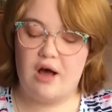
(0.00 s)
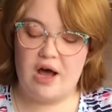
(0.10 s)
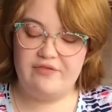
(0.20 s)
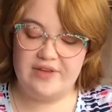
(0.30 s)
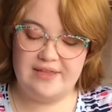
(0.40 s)

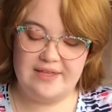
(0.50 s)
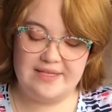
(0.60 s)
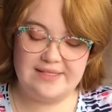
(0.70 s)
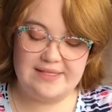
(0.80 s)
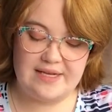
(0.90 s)
off in the
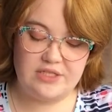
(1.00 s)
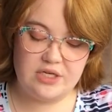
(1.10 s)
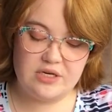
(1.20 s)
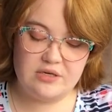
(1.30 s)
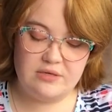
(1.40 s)

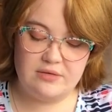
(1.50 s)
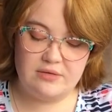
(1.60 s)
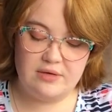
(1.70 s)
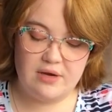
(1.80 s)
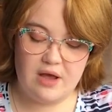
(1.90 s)
center
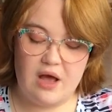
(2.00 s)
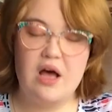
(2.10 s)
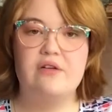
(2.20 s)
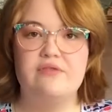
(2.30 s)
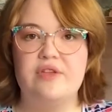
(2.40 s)

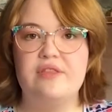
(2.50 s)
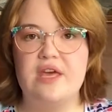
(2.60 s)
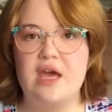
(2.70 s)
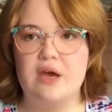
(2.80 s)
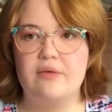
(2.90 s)
of
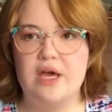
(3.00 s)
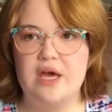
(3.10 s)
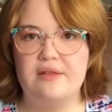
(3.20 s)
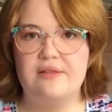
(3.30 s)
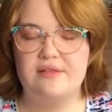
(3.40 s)
the
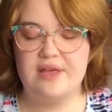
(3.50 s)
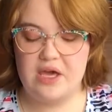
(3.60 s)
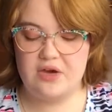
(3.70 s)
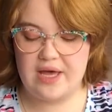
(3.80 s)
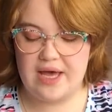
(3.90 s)
area
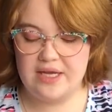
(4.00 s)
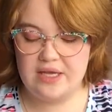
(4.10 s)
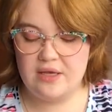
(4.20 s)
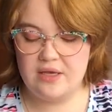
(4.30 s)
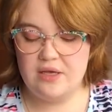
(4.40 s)
that you're
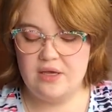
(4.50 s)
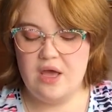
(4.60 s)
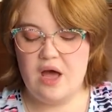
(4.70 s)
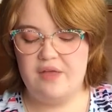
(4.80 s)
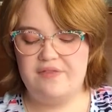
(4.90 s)
cutting.
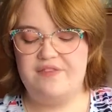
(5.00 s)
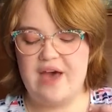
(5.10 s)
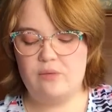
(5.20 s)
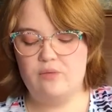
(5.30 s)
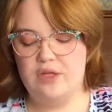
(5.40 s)

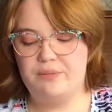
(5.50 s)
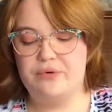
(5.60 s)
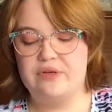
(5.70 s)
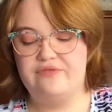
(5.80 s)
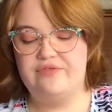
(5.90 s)
That will
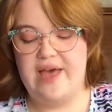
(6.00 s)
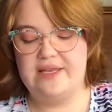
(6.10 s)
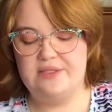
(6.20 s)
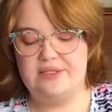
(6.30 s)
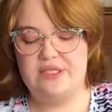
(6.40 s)

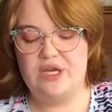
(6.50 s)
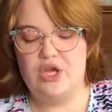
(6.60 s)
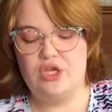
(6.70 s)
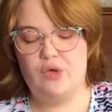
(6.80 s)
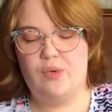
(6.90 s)
prevent
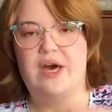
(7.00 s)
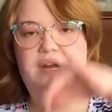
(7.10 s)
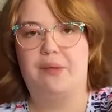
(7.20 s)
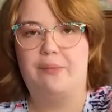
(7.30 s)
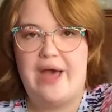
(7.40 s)
you
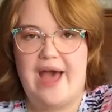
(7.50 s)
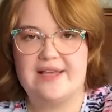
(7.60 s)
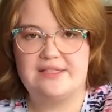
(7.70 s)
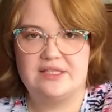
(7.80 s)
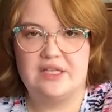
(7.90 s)
cutting
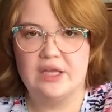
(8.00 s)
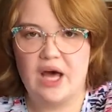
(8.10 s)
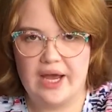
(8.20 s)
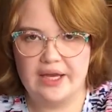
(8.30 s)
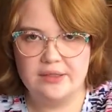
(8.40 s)
past the
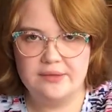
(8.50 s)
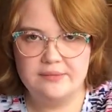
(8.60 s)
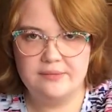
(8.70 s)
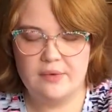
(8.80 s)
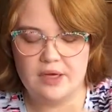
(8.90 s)
line,
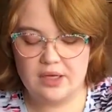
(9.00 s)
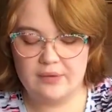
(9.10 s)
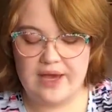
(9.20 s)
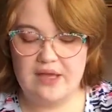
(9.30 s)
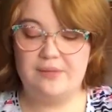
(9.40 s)

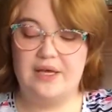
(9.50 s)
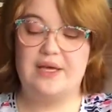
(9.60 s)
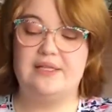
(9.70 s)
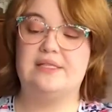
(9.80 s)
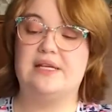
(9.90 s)
all right?
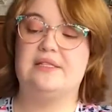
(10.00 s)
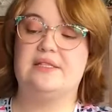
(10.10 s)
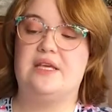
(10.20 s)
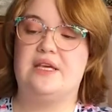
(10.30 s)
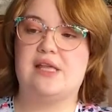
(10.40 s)
Because since
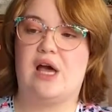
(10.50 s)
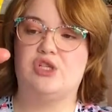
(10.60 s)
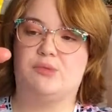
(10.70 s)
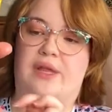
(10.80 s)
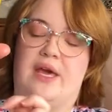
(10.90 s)
the
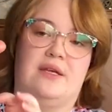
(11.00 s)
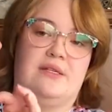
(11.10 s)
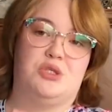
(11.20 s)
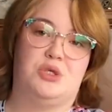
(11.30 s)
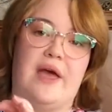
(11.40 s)
X-Acto blade
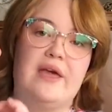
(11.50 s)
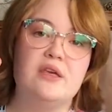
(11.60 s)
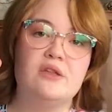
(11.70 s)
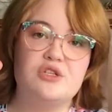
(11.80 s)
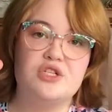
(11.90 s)
is
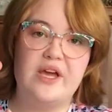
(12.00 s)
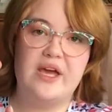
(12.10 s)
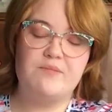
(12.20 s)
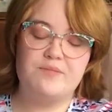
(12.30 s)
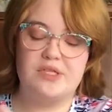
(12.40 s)
triangular
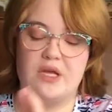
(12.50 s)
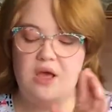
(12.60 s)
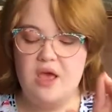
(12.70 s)
shaped,